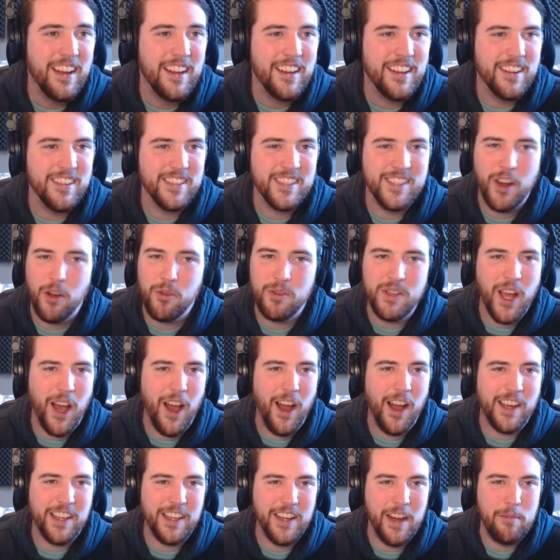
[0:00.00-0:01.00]
There's no
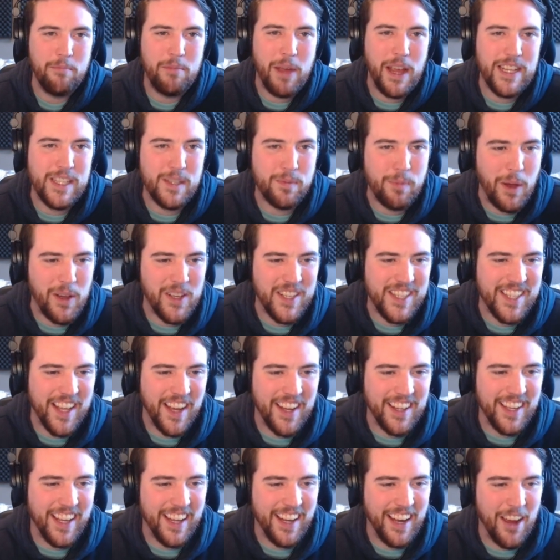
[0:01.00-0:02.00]
talking in baseball,
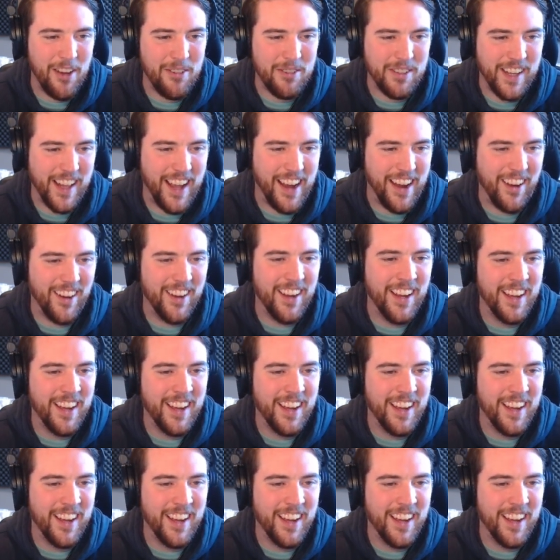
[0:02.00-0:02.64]
son. Get out there.